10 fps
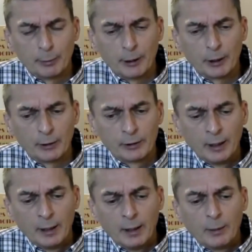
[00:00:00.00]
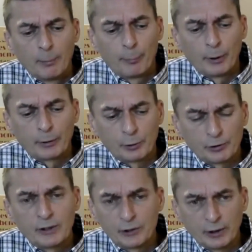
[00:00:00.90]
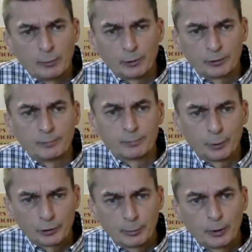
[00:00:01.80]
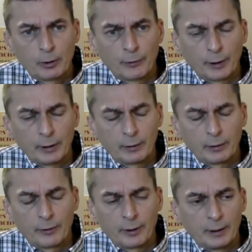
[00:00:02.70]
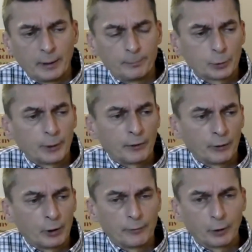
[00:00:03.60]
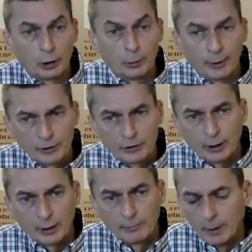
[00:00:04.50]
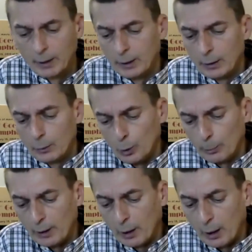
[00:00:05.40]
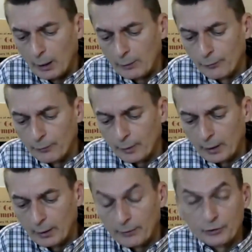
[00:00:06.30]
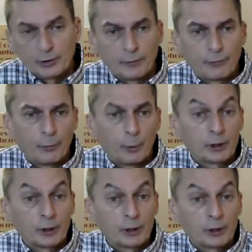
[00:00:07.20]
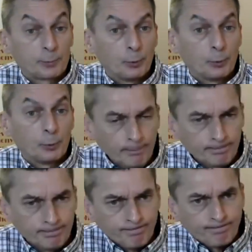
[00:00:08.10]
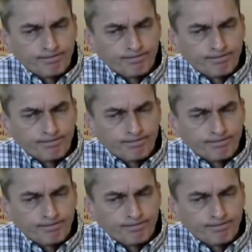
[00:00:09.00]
really be heard. But of course, this year wasn't possible. On the 23rd of October this year, we'll be live this year from the Westport Library,